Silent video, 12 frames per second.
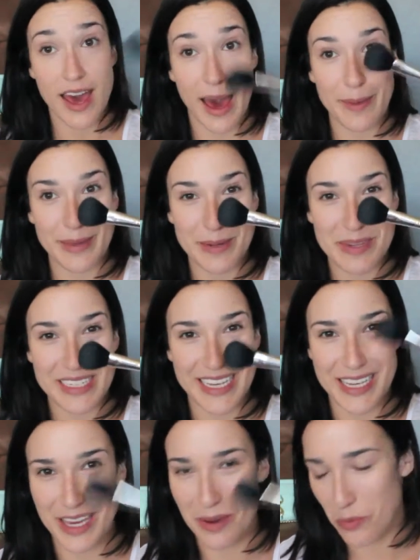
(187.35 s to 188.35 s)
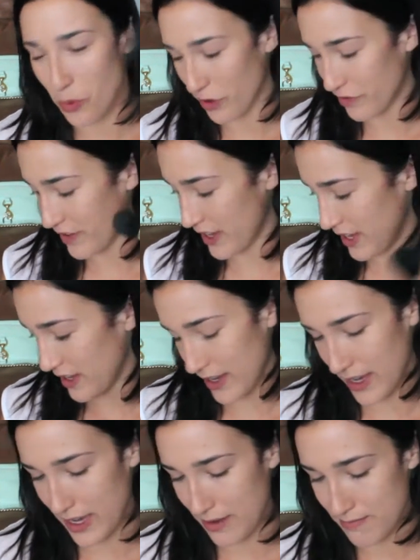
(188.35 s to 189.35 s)
I'm going to be taking a Morphe
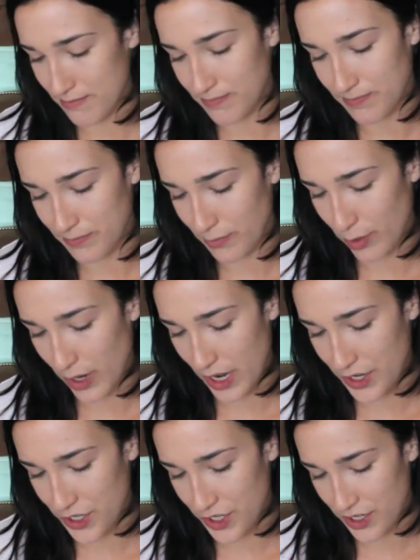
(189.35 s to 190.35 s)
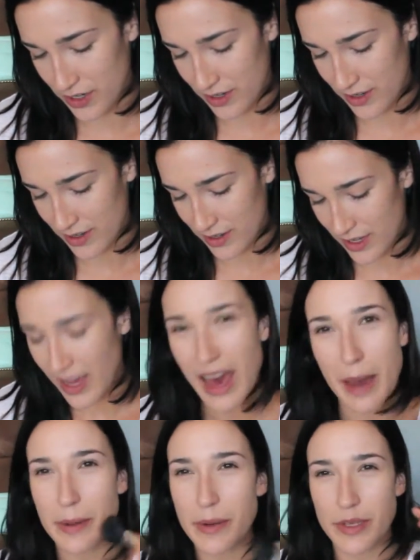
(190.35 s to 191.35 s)
brush.
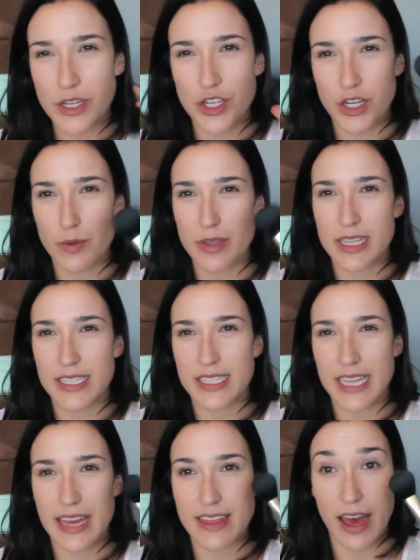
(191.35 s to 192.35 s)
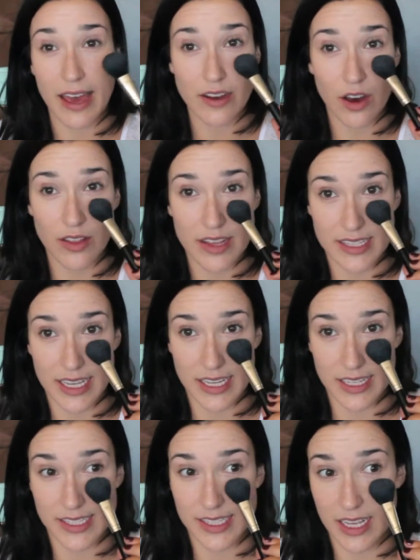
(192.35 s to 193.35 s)
I'm not really sure what this is. I call this like a
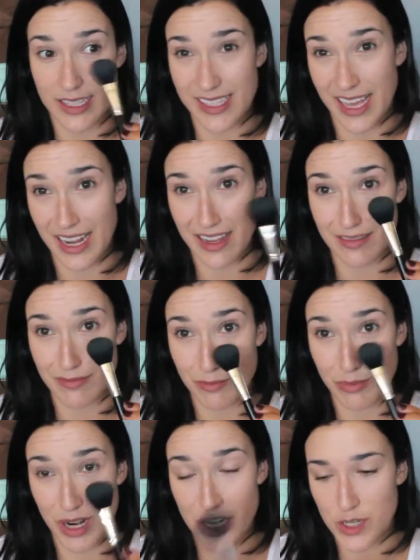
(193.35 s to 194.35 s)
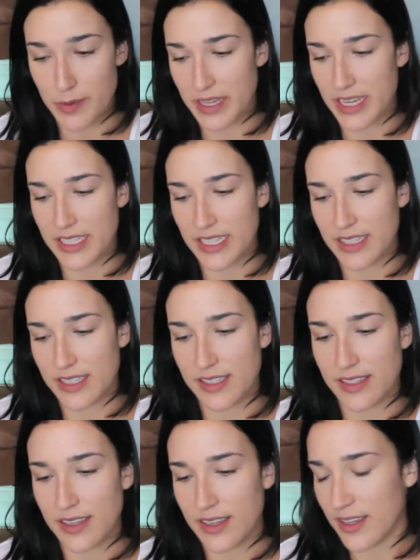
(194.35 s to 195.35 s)
setting brush because
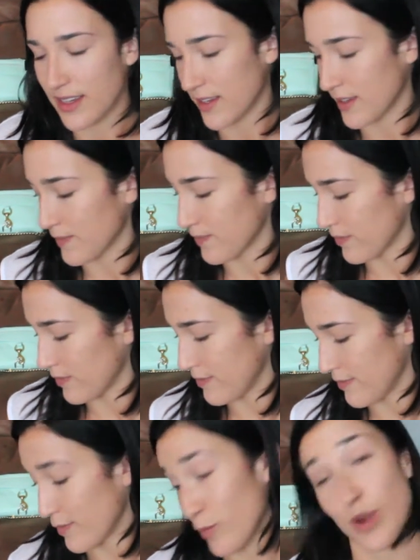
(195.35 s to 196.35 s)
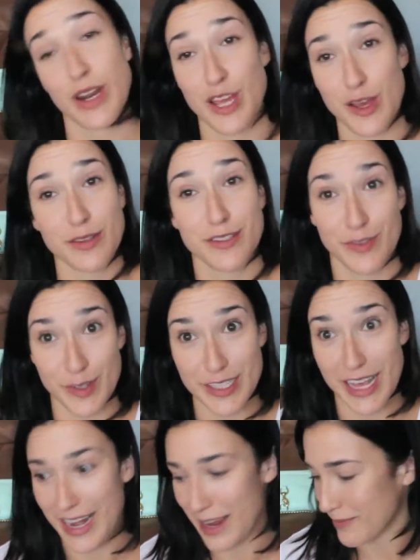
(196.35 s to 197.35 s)
it's what I use for
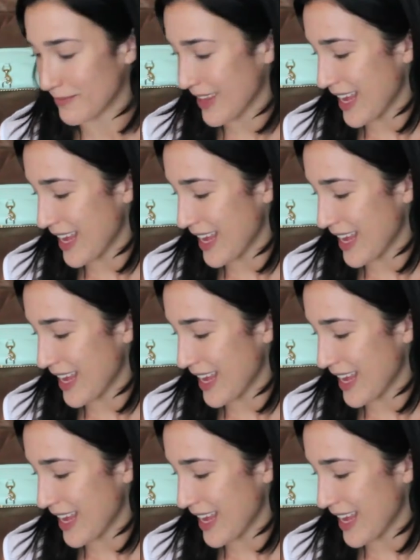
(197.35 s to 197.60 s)
setting.